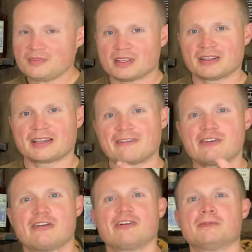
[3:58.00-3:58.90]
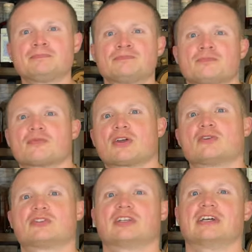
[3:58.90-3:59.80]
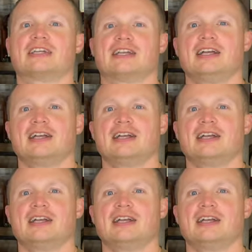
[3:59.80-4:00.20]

Like if you ever go to like